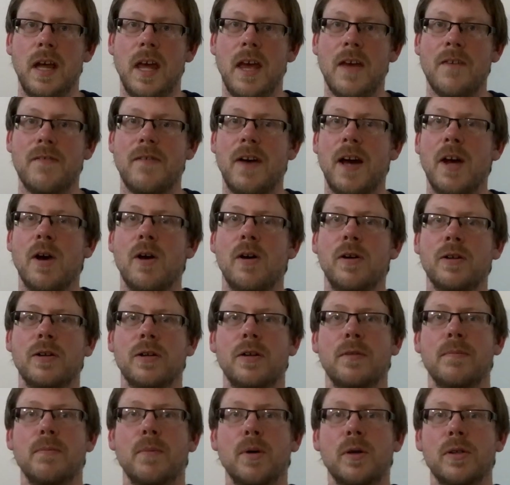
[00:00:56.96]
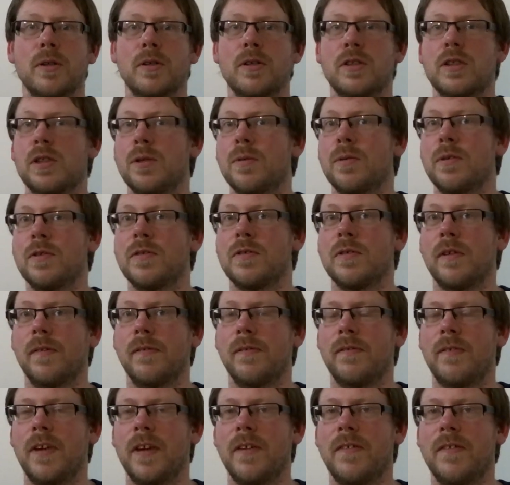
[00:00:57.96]
if I ordered more than
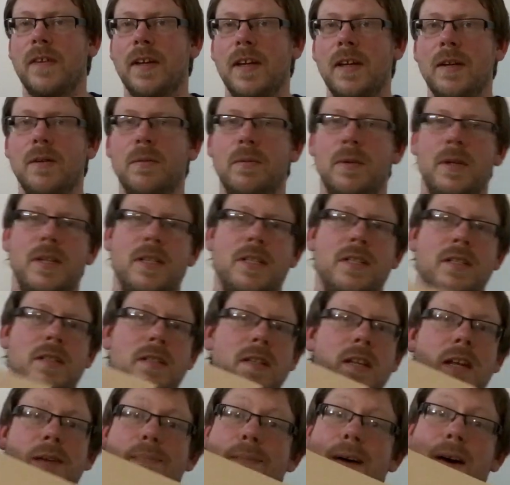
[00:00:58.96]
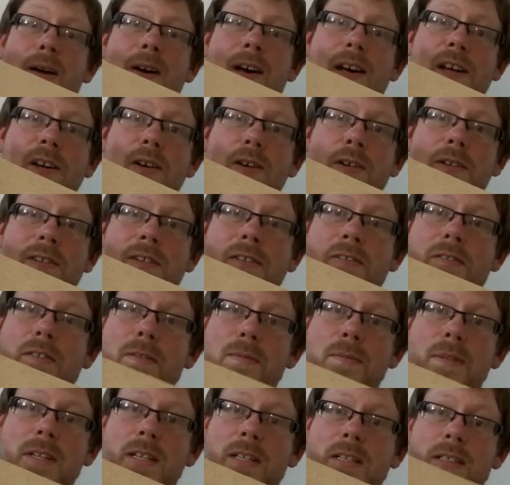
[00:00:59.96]
250, which the amount I ordered
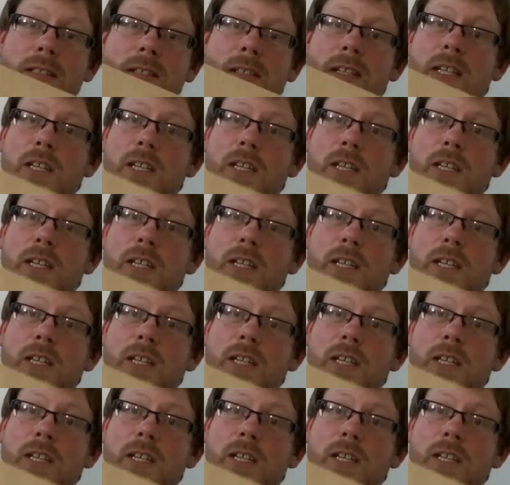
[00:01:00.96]
from this